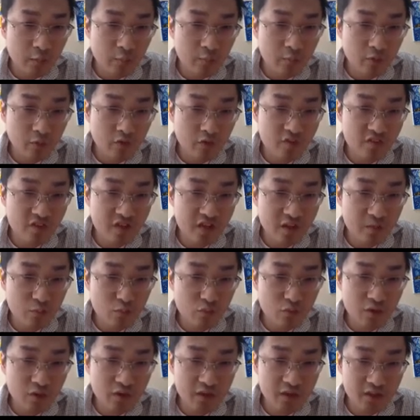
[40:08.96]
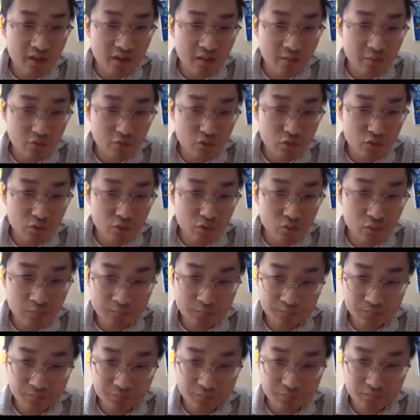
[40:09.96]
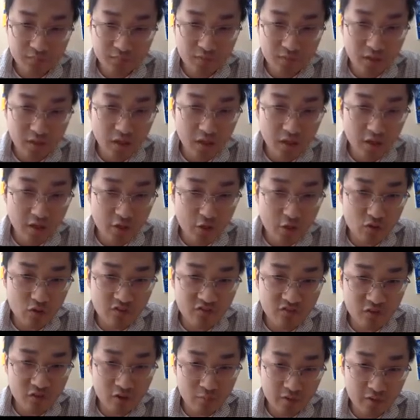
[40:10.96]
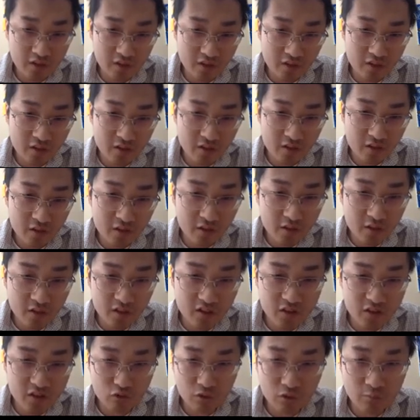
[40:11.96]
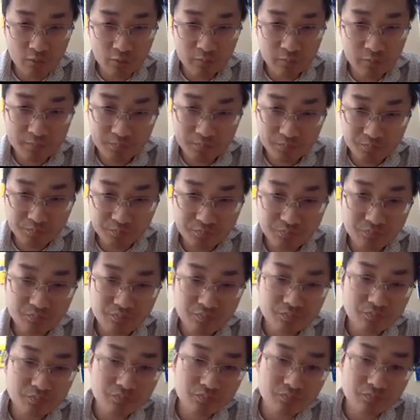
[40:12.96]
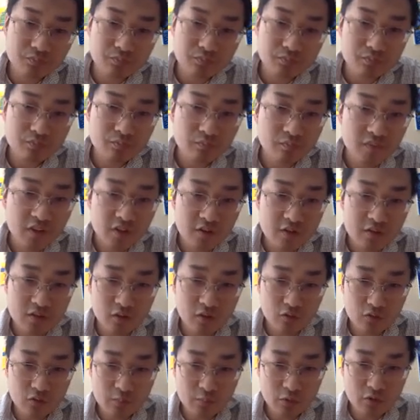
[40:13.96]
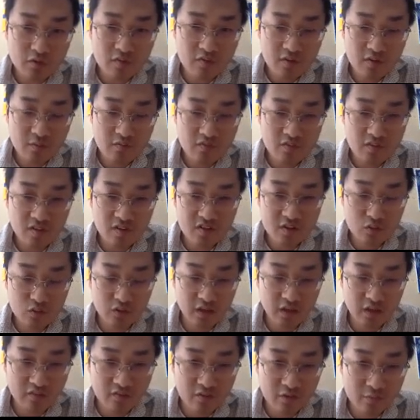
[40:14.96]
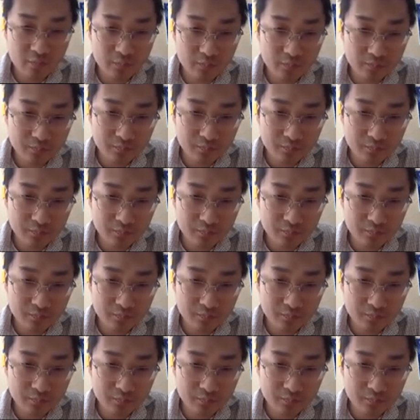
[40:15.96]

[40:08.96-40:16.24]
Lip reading: both m1 and m2 are uniformly integrable. So we put this together,